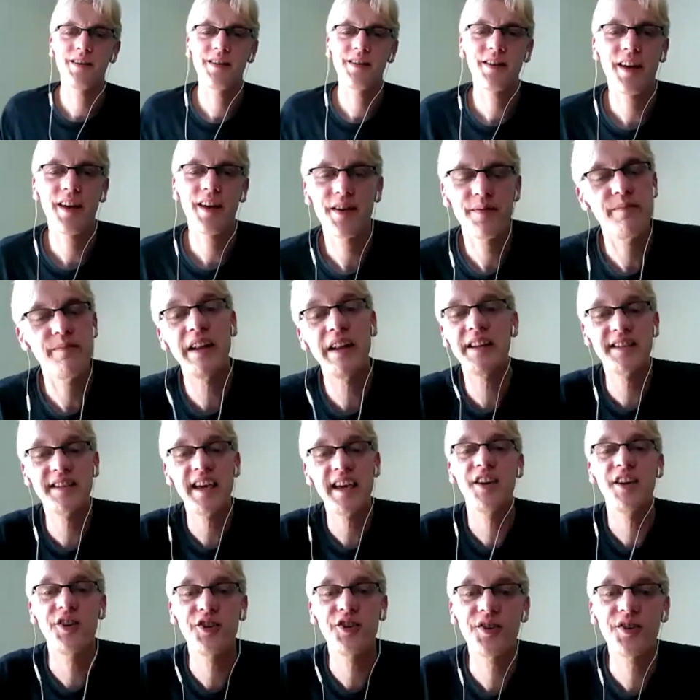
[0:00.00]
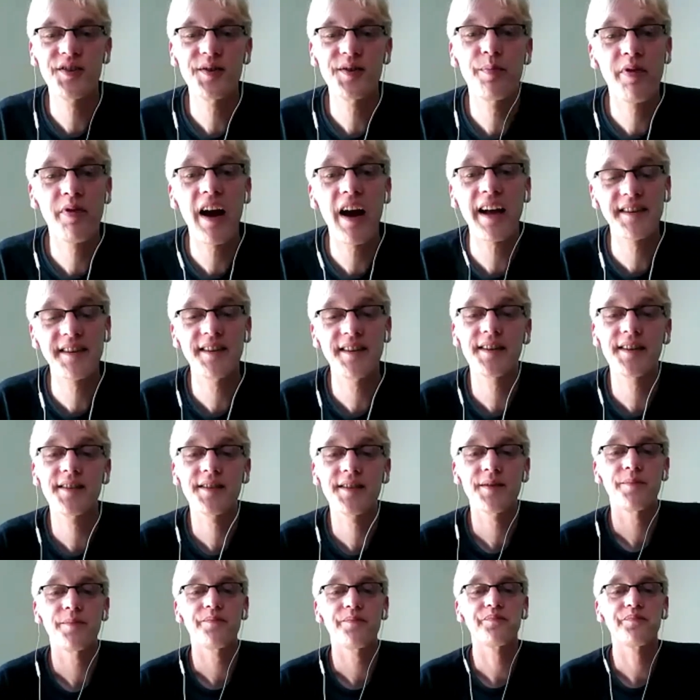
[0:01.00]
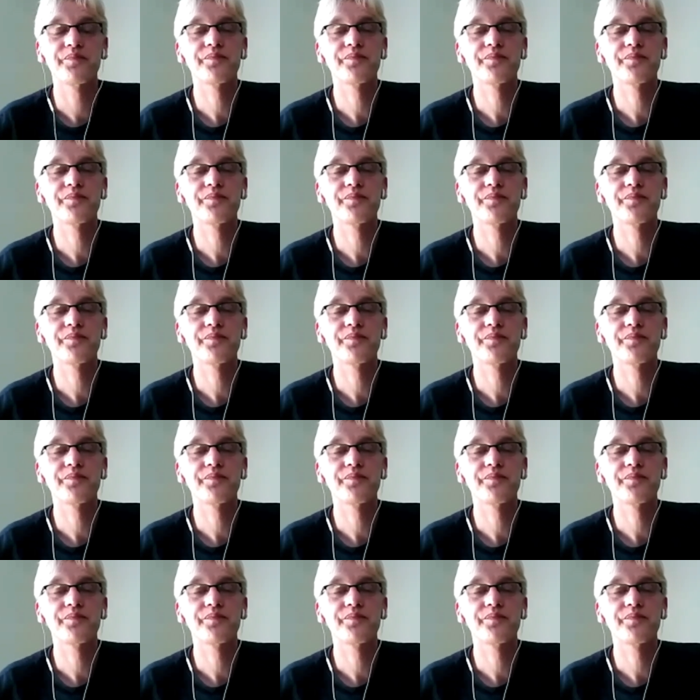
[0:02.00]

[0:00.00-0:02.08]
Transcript: kind of meditation to practice.